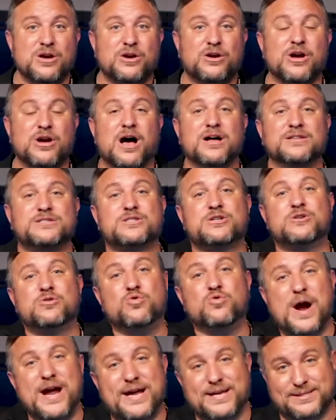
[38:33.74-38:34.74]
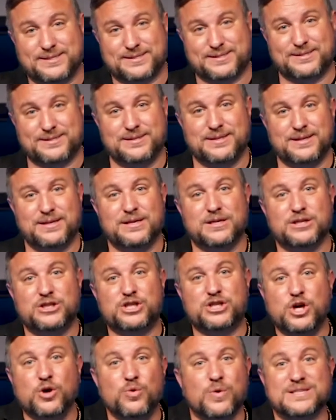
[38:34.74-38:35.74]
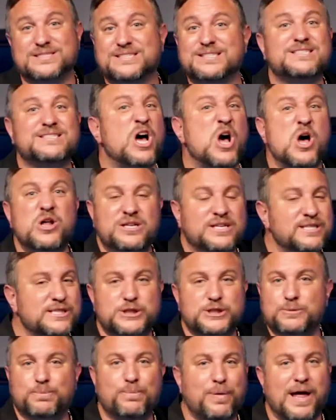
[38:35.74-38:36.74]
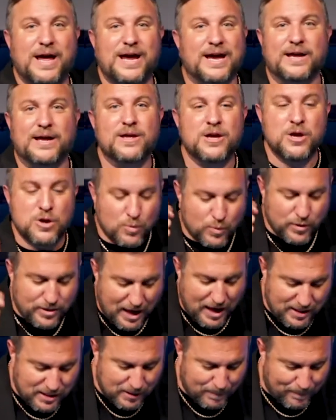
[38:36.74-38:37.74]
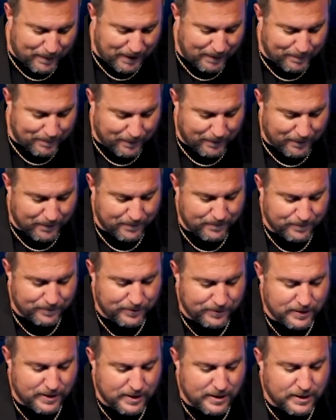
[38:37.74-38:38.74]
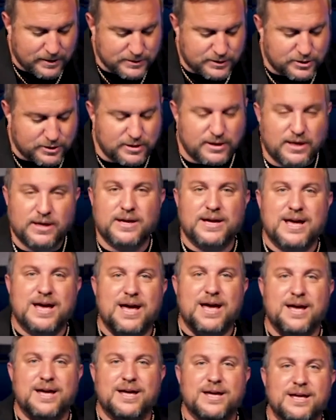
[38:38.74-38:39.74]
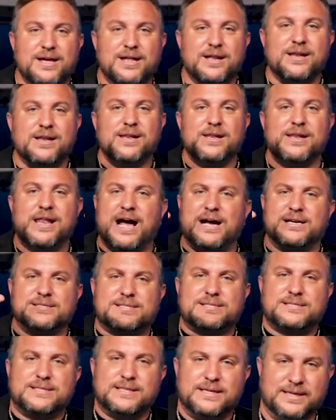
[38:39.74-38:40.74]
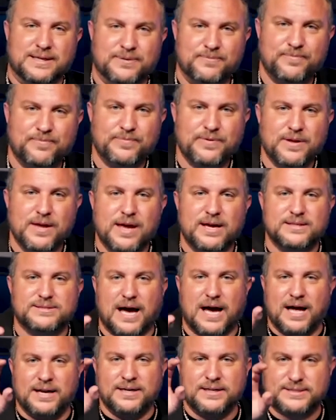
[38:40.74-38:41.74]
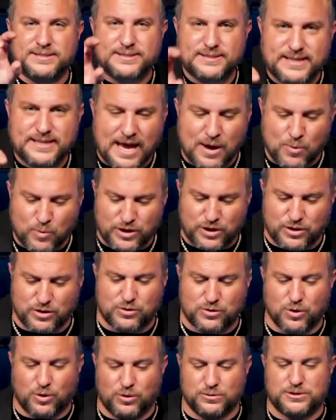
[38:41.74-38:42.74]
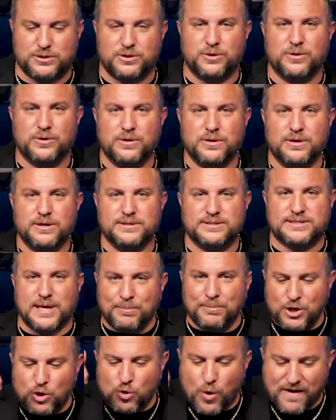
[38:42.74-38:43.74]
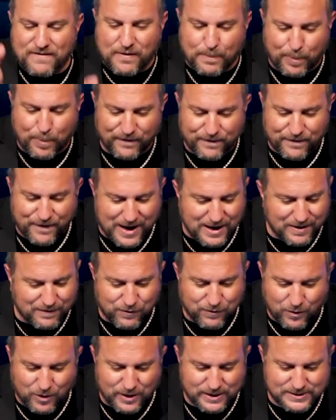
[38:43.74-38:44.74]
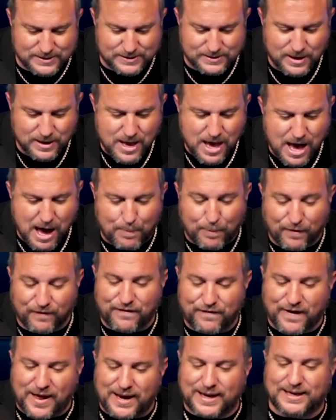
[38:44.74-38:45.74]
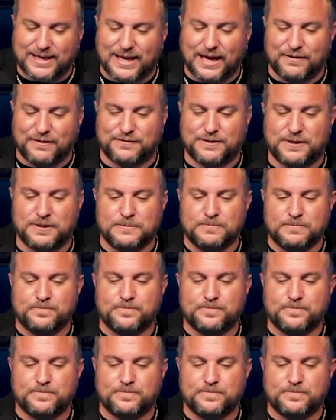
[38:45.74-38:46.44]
God's grace to us is on display with other people. So the last thing is understand what you're called to. Some of you have a prophetic voice, a prophetic gift